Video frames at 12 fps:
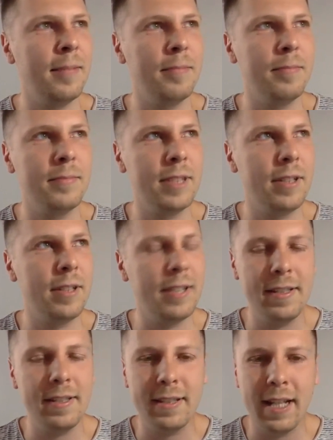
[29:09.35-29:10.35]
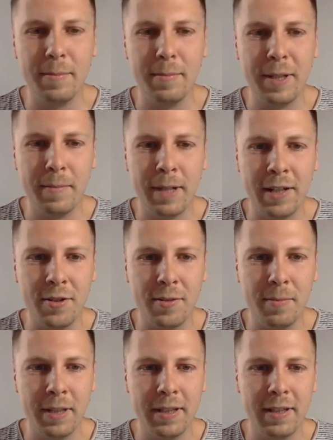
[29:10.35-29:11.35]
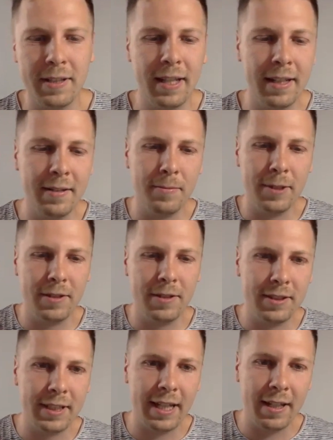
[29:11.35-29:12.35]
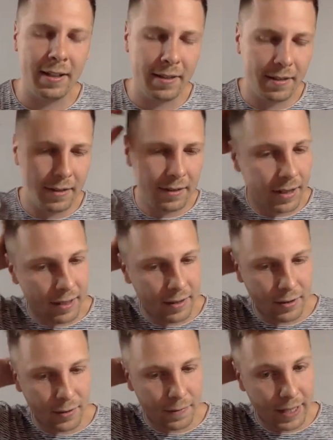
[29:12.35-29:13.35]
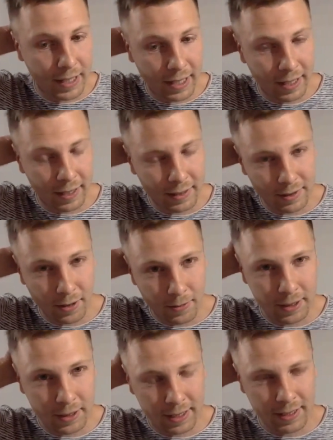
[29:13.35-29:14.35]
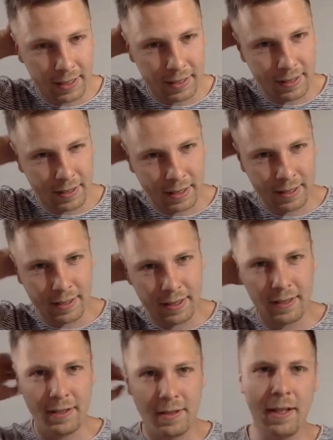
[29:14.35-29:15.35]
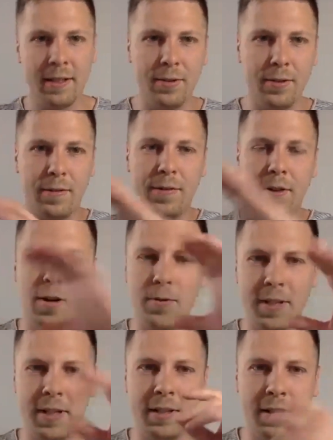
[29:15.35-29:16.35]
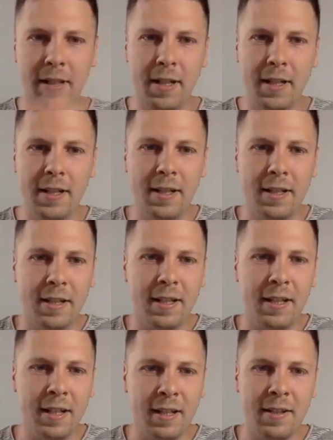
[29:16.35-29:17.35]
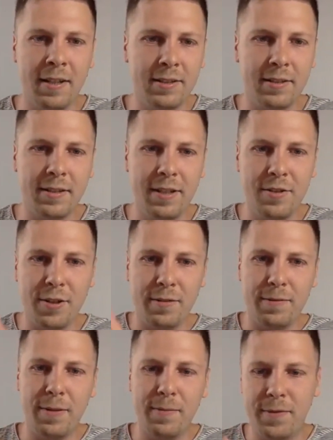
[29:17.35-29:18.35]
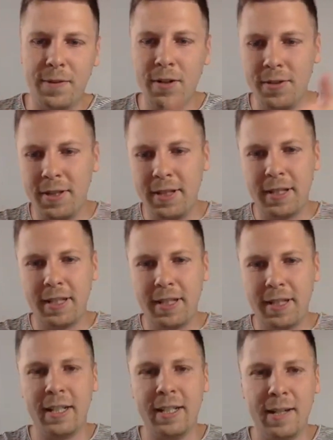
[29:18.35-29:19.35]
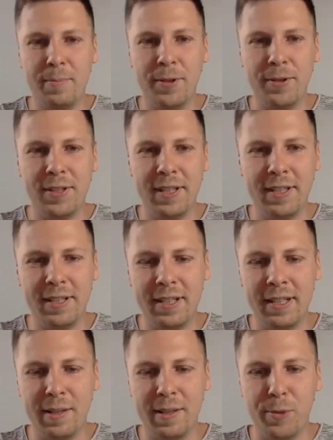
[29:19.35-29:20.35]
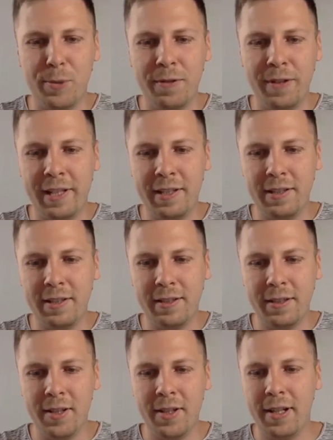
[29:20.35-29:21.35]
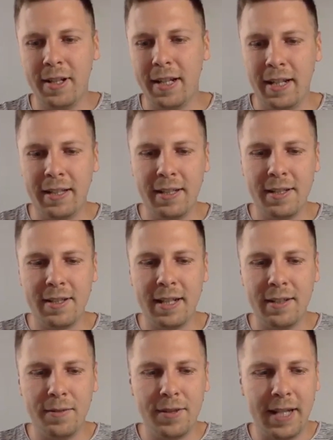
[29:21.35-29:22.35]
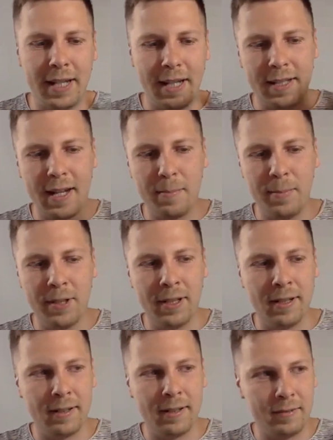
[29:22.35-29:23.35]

So it doesn't tell me much. But then what you say, you can do feelings. So what I took Frozen. Screenshot from Frozen and I put it in the movies, and instead of saying double